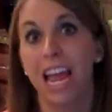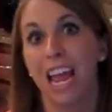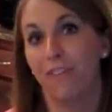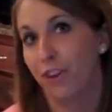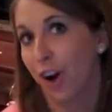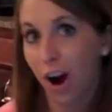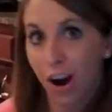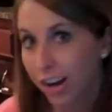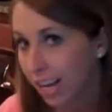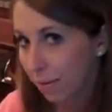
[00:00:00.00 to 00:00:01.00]
If you're
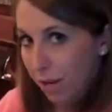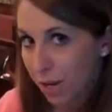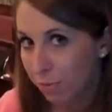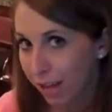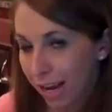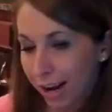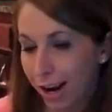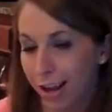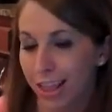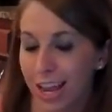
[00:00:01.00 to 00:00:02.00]
already a menu
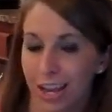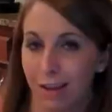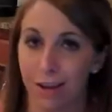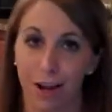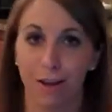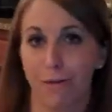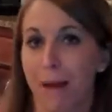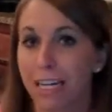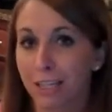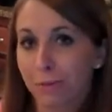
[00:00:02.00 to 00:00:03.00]
planner, then you
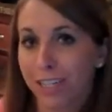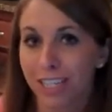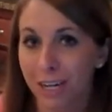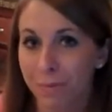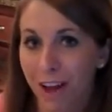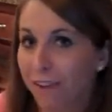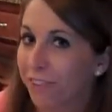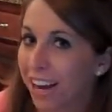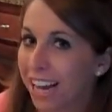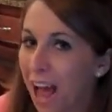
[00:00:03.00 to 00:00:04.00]
may just want to turn me off
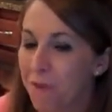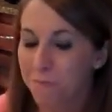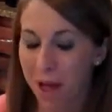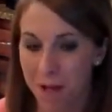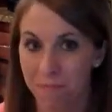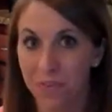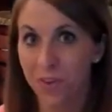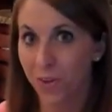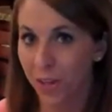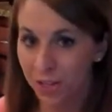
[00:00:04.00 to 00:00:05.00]
right now. But
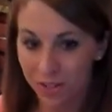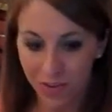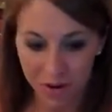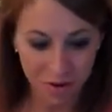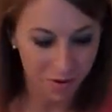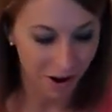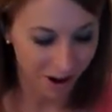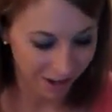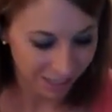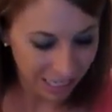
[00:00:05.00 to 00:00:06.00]
for those of you who
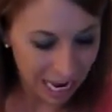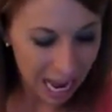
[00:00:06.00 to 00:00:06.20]
aren't,